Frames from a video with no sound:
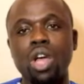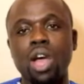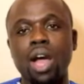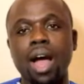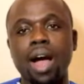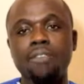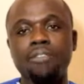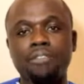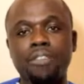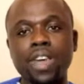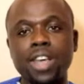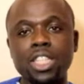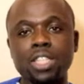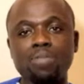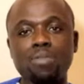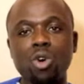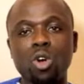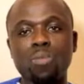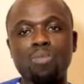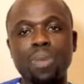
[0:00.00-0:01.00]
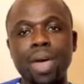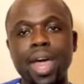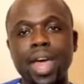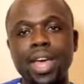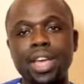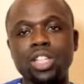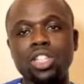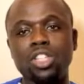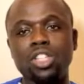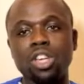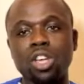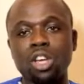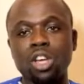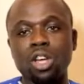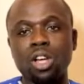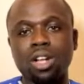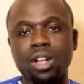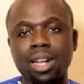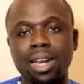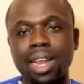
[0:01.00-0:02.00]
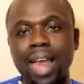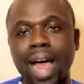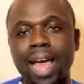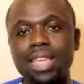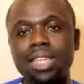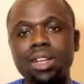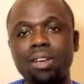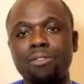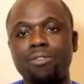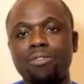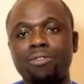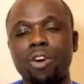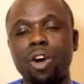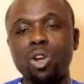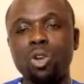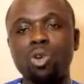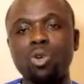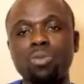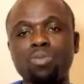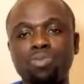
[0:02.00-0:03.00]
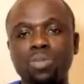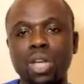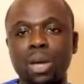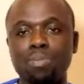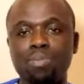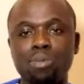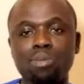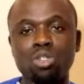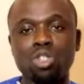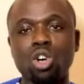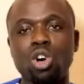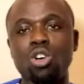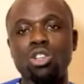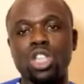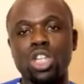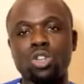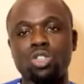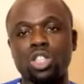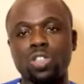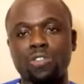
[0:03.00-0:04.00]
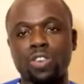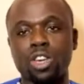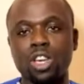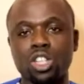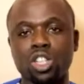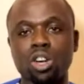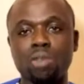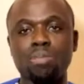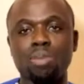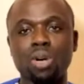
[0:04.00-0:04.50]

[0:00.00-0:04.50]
our Facebook page, like, follow, and put on the notification